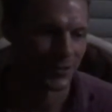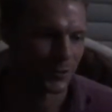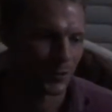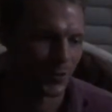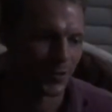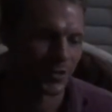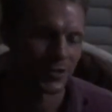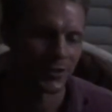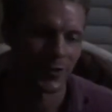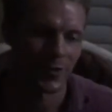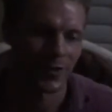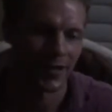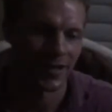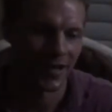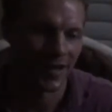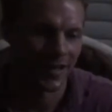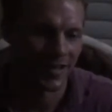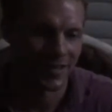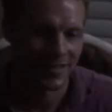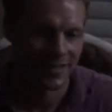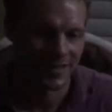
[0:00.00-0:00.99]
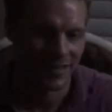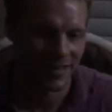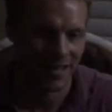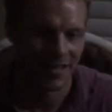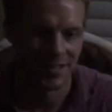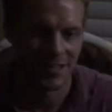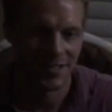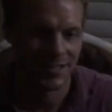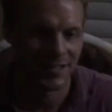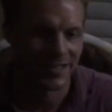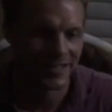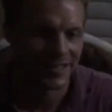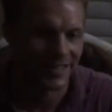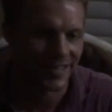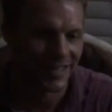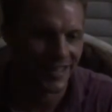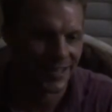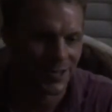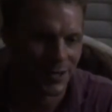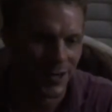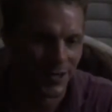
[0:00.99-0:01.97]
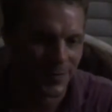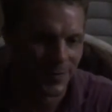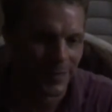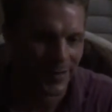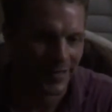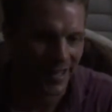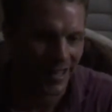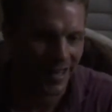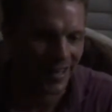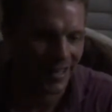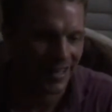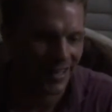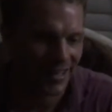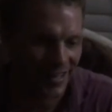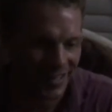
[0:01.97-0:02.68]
story short, it's just an adjustment, kind of